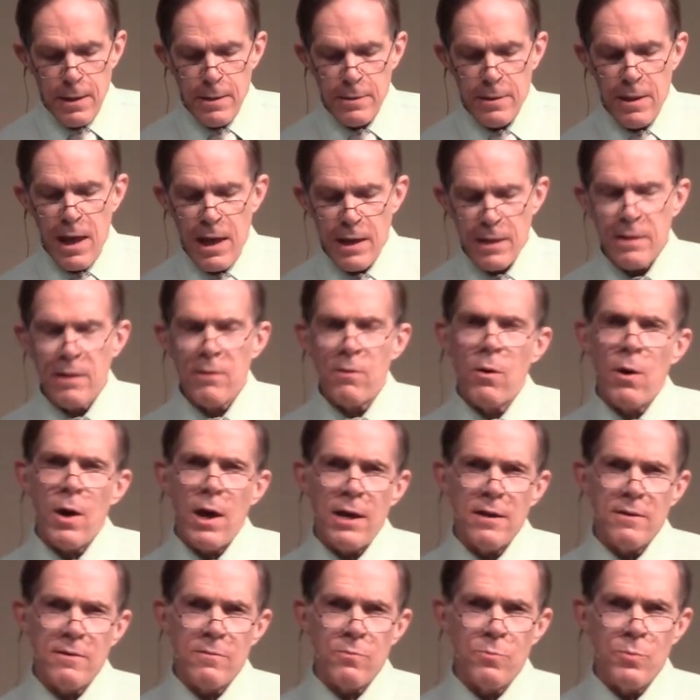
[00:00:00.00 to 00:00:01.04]

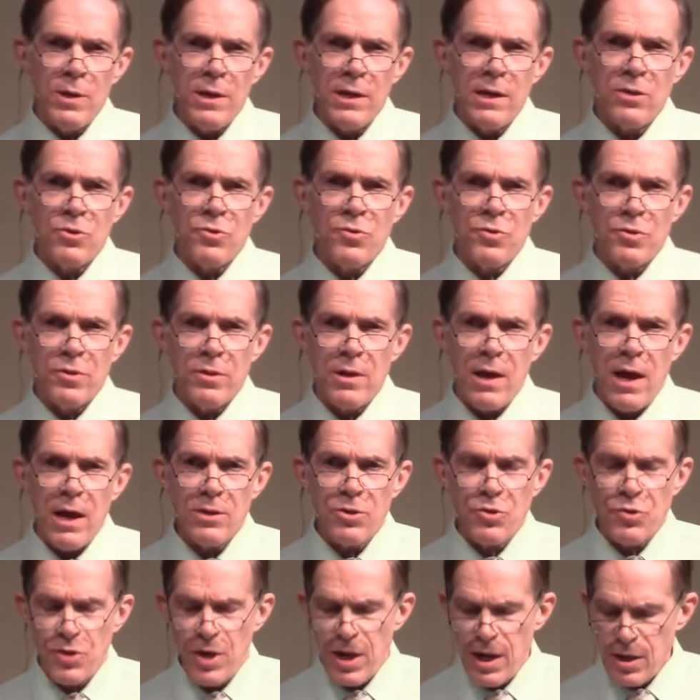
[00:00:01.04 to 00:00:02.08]
Likewise, we
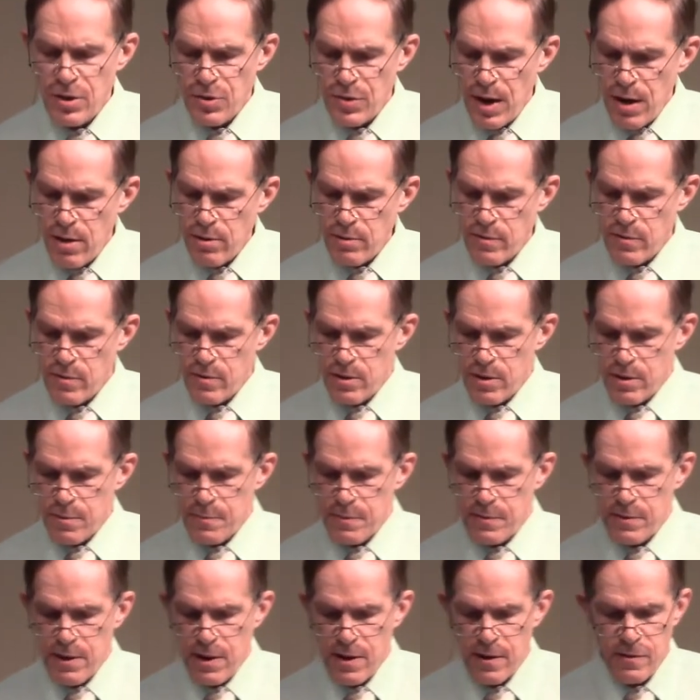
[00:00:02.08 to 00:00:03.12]
cannot change our
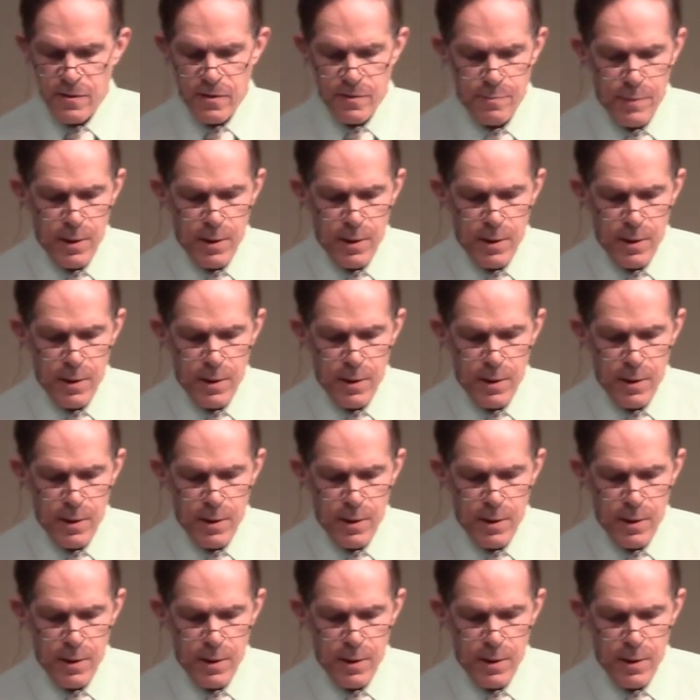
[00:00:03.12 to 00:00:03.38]
circumstances,